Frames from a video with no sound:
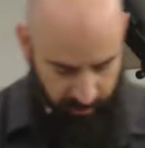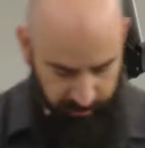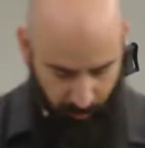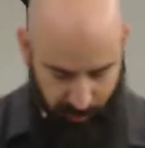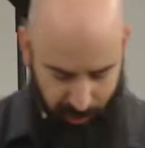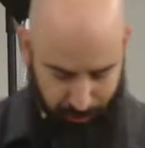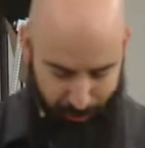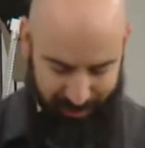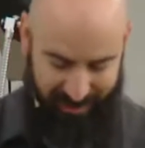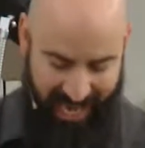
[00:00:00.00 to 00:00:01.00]
Don't just
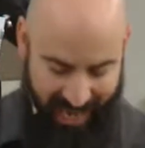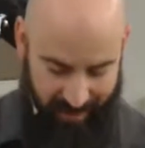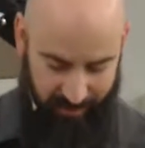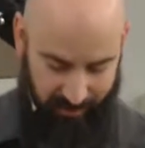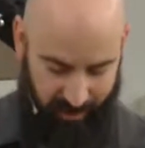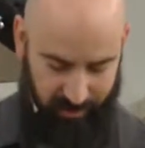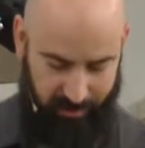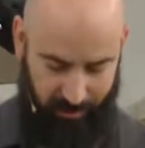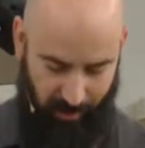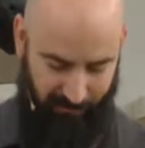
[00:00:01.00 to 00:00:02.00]
pretend
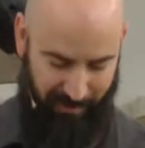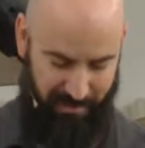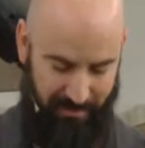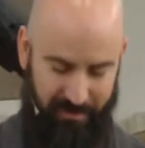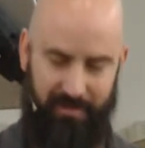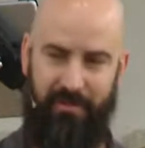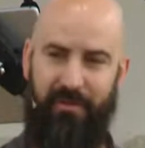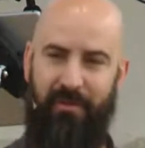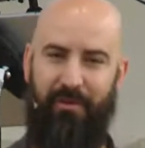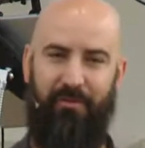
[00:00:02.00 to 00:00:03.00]
to love others,
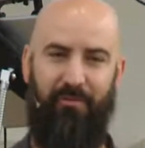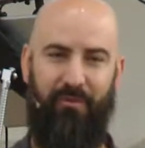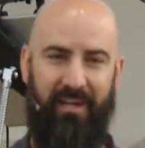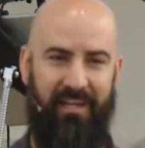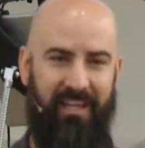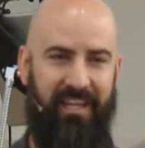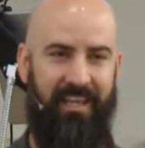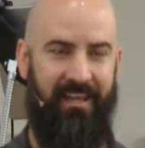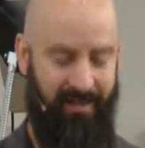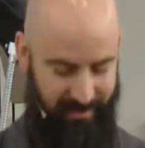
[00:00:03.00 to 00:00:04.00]

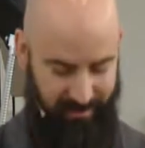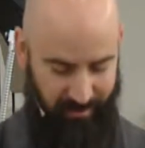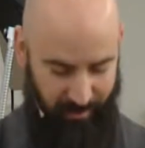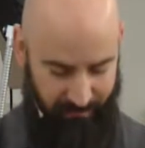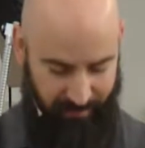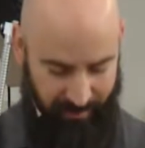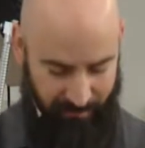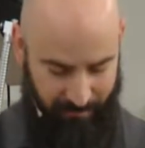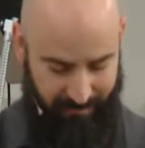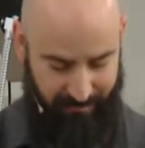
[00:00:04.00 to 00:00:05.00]
really love
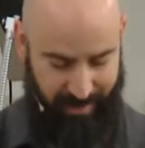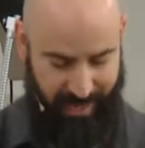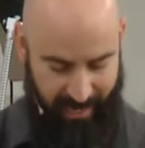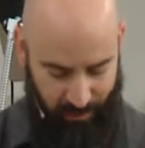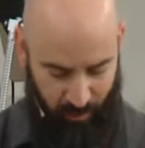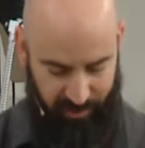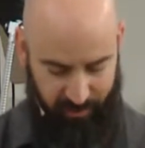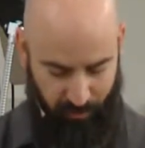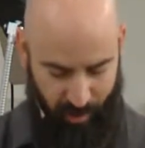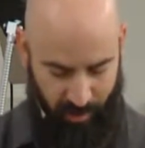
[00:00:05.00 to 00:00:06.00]
them. Hate what
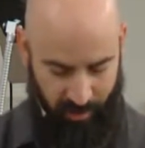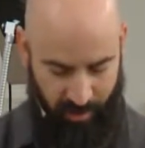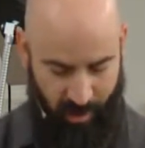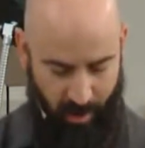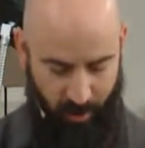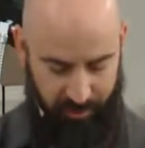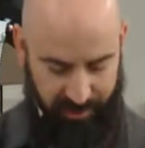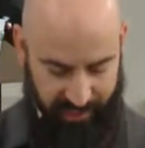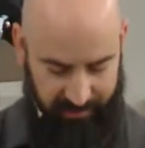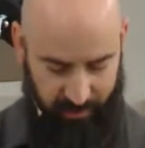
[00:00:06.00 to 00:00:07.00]
is wrong, hold
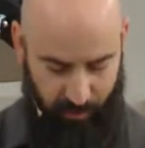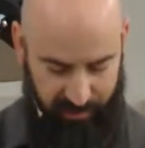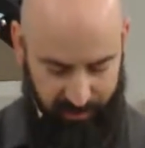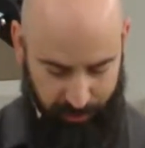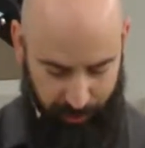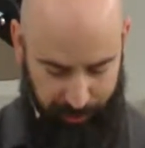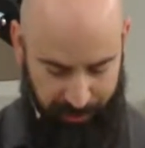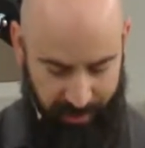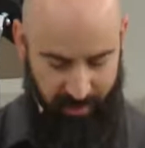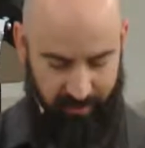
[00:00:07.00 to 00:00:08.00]
tightly to what is
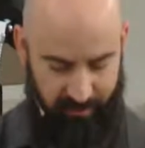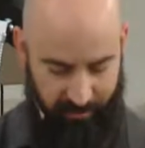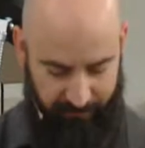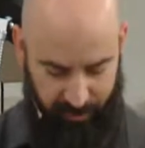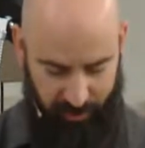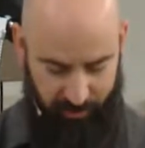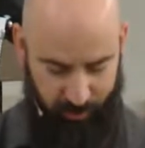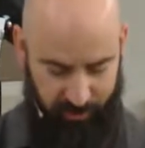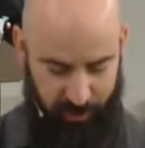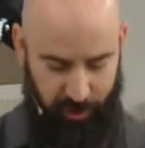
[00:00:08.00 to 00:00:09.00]
good, love each other
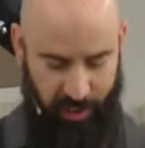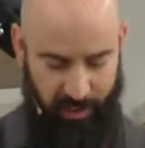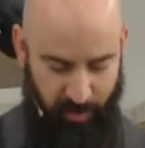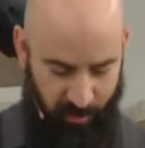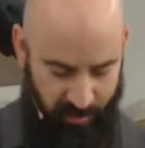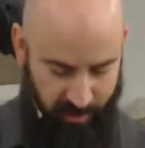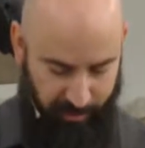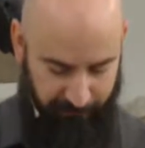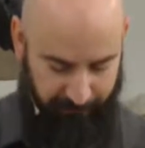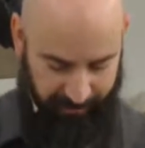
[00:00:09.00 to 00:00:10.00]
with genuine
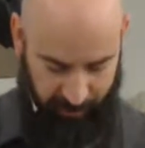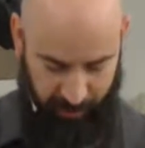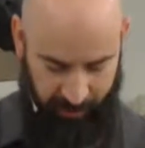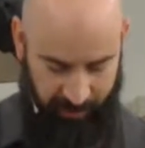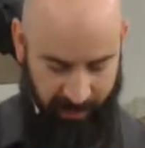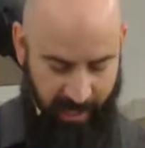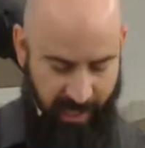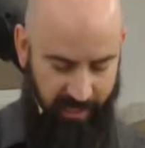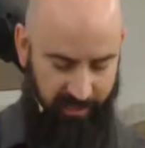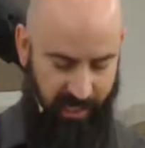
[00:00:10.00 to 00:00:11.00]
affection,
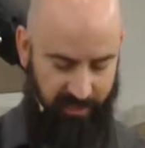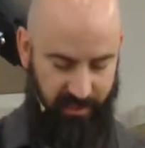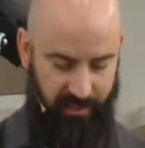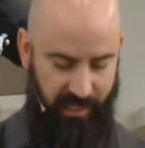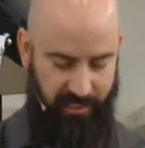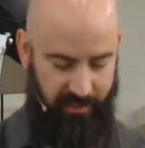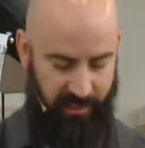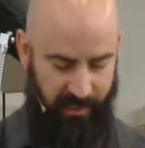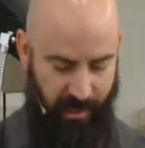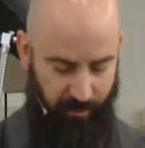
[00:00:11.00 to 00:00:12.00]
and take delight
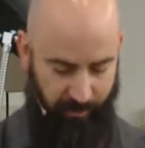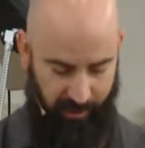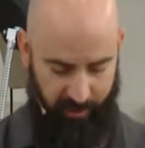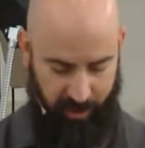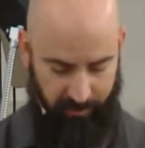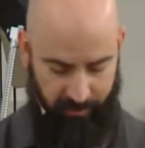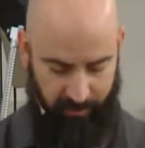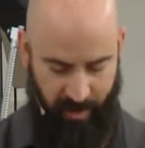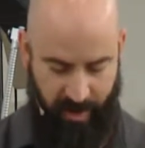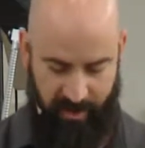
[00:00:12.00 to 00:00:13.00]
in honoring each other.
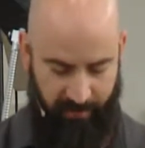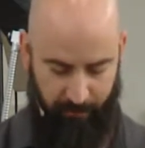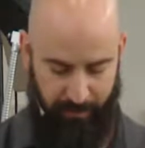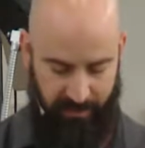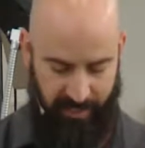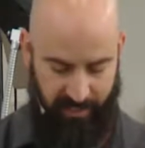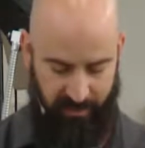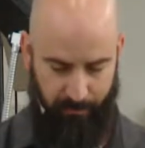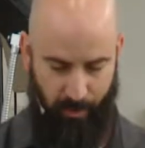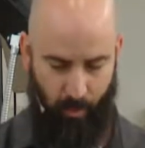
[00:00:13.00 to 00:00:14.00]
Never be
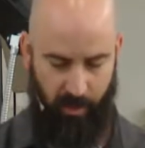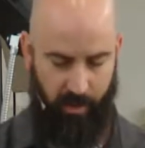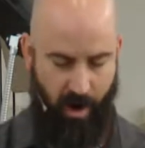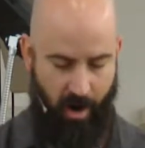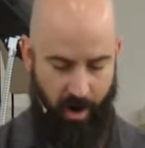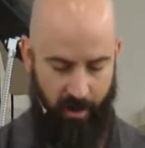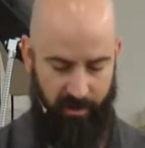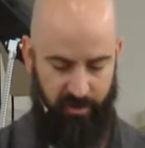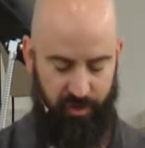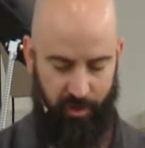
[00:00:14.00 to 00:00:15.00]
lazy, but work hard
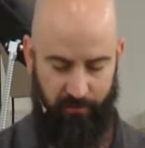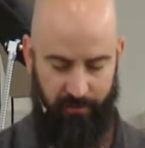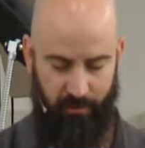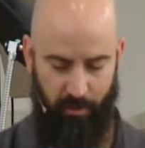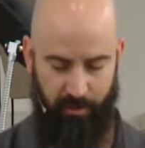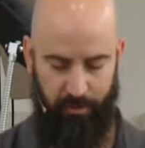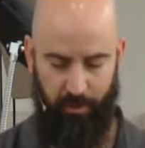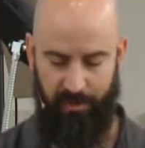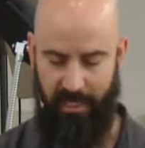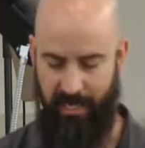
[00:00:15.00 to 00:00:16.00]
and serve the Lord
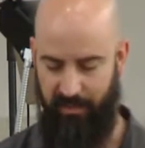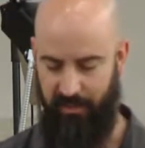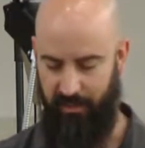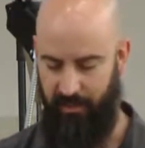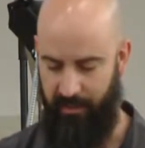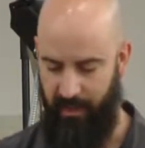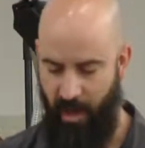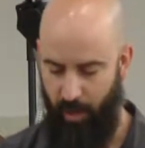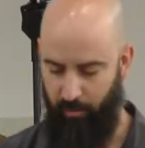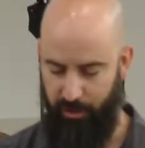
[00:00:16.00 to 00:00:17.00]
enthusiastically.
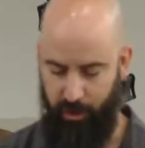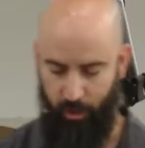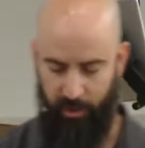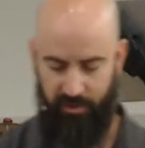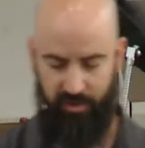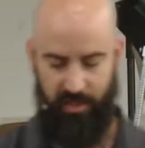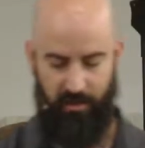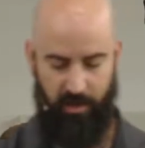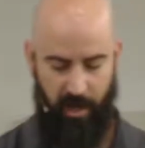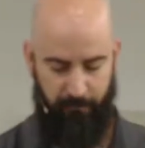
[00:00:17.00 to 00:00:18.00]
Rejoice in
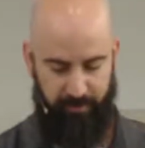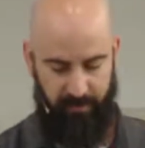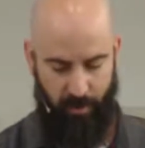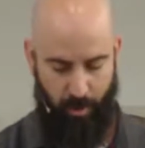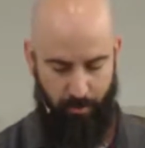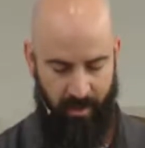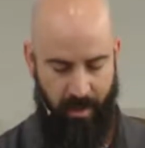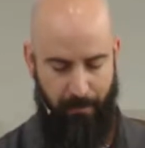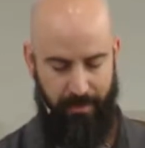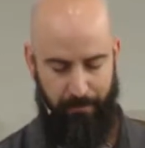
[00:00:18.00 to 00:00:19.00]
our confident hope,
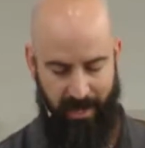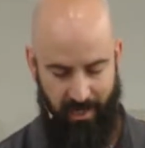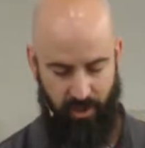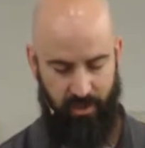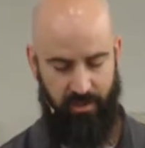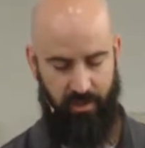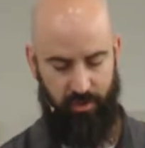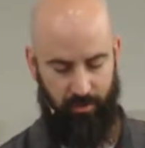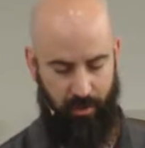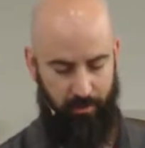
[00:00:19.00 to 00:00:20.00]
be patient in
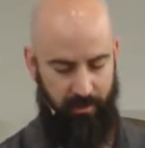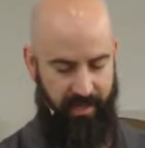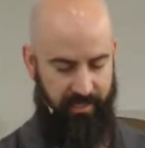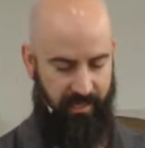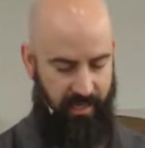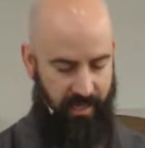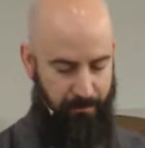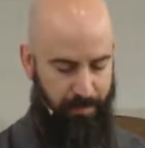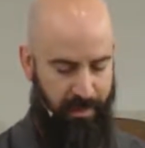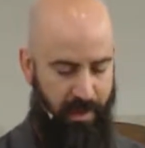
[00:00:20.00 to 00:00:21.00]
trouble, and
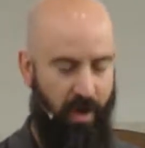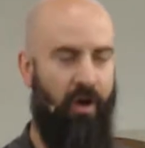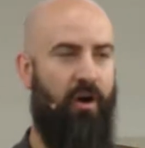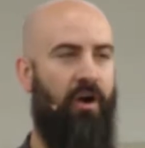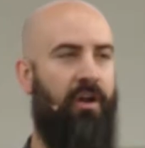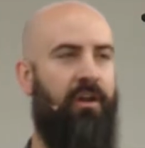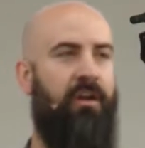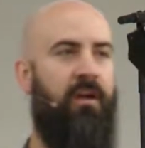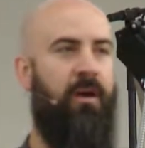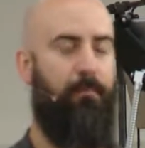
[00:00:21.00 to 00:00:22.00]
keep
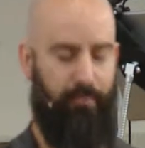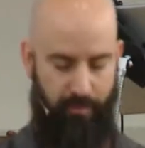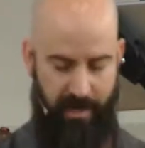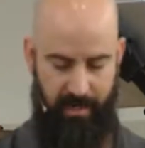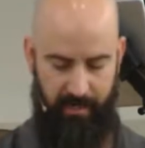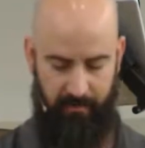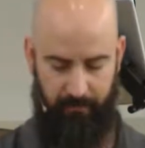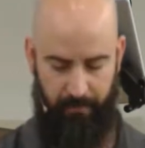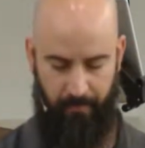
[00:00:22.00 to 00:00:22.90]
on praying.